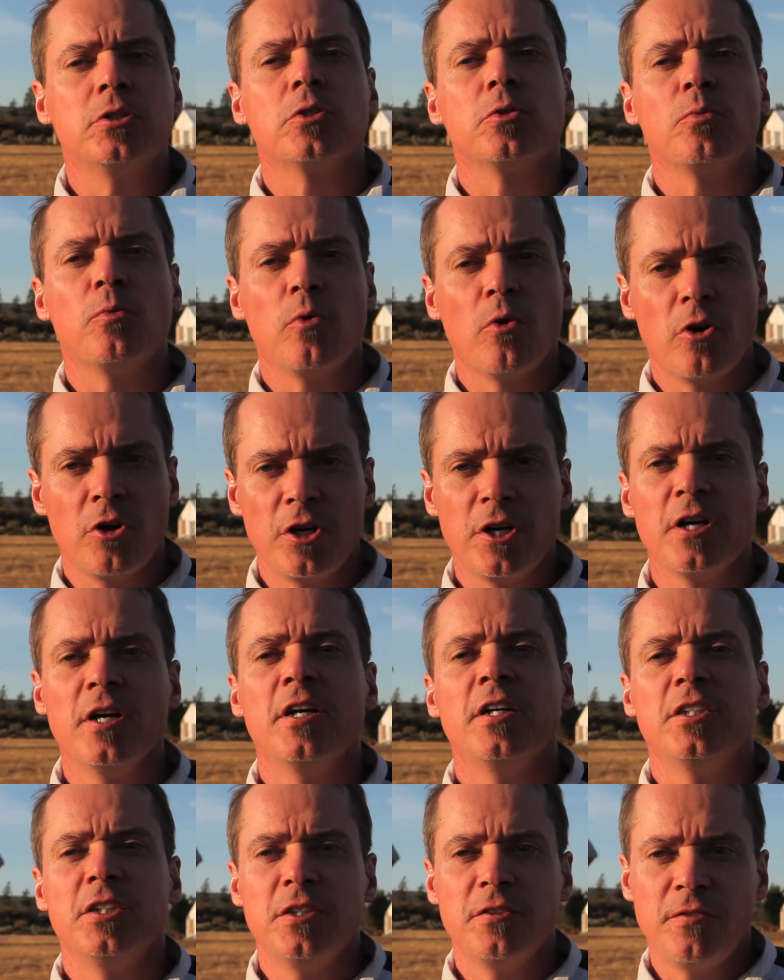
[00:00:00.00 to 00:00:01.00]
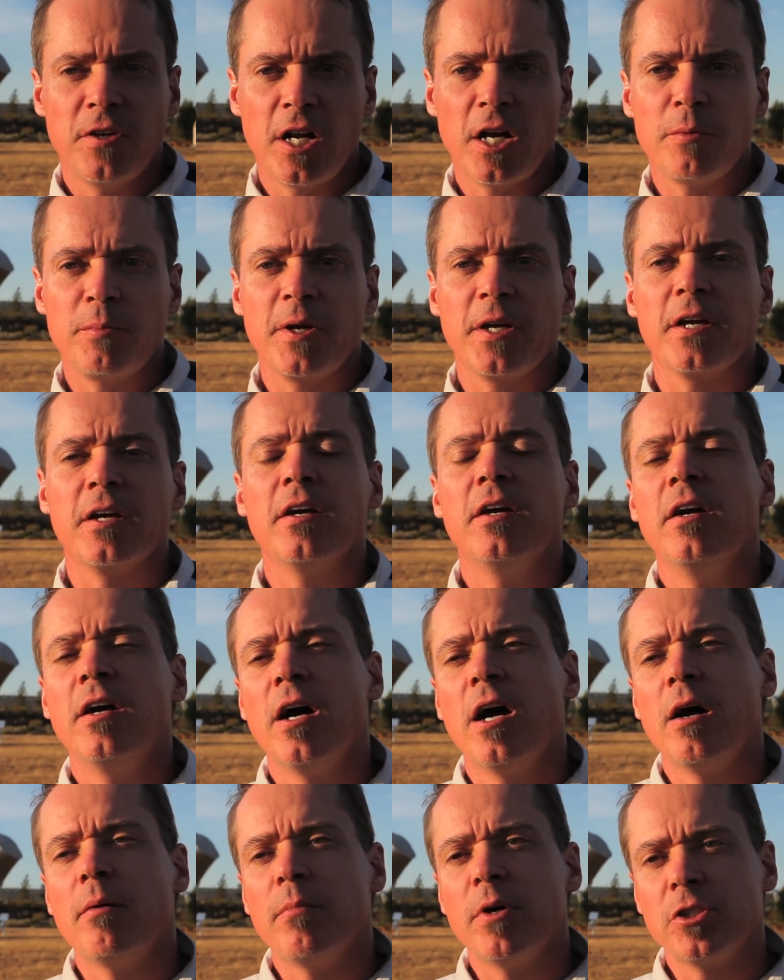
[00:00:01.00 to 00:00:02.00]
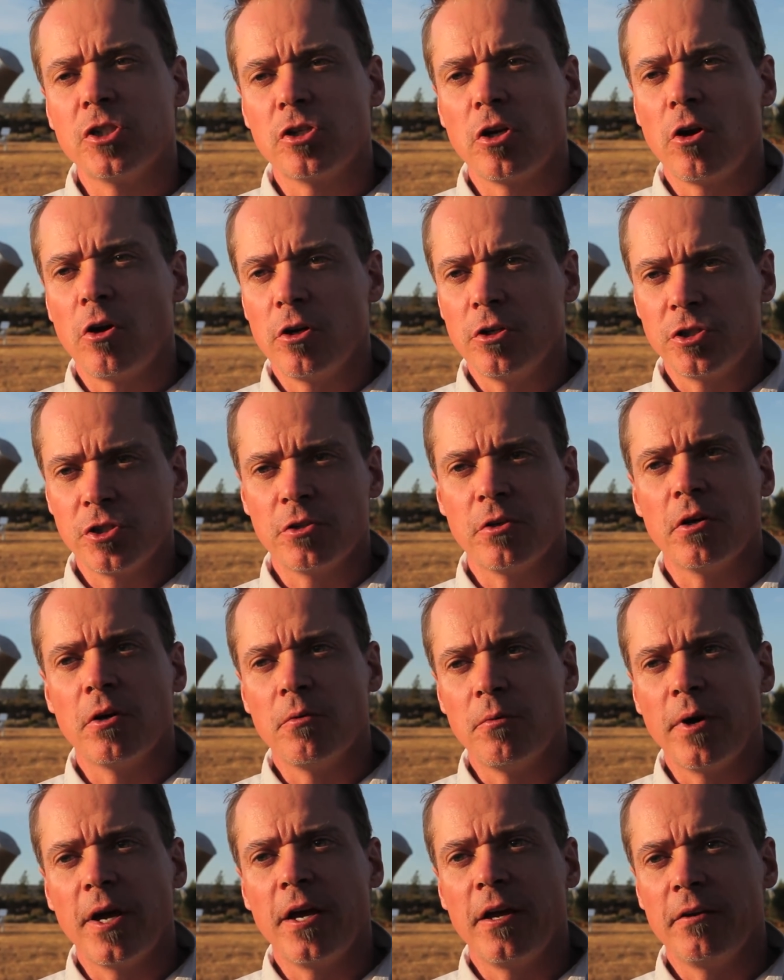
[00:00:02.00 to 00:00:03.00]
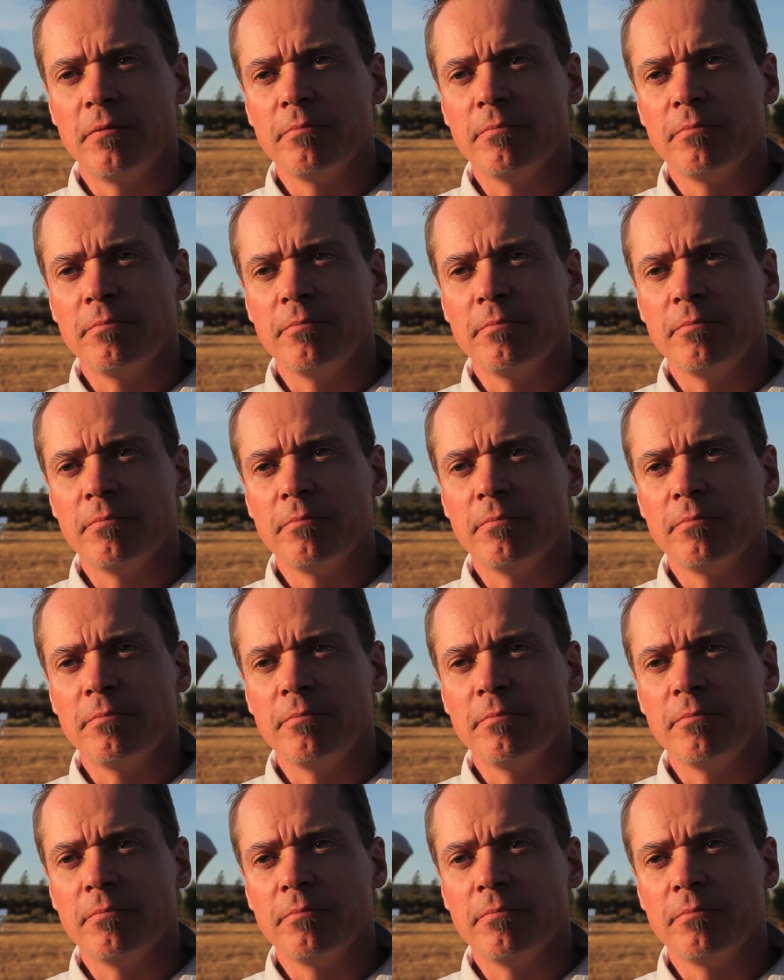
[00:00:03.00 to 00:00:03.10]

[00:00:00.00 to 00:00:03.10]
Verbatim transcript: toward developing a much larger array.